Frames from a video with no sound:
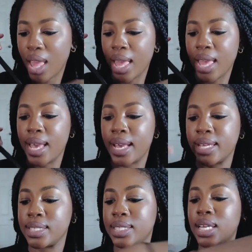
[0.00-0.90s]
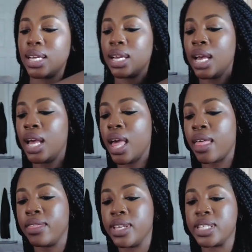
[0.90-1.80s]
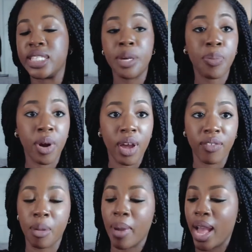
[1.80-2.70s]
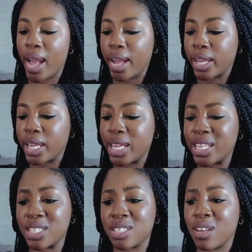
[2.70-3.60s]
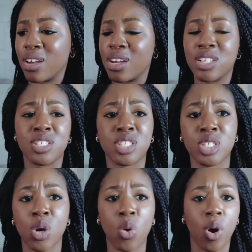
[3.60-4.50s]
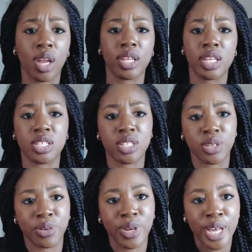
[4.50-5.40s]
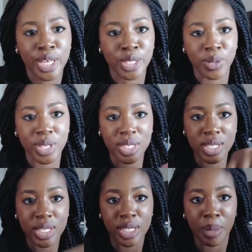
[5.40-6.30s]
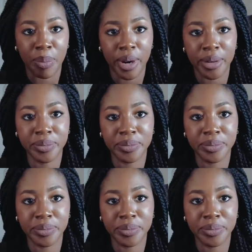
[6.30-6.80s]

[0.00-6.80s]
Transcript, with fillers: And the zipper of the bag is so quality too. So this is the zipper.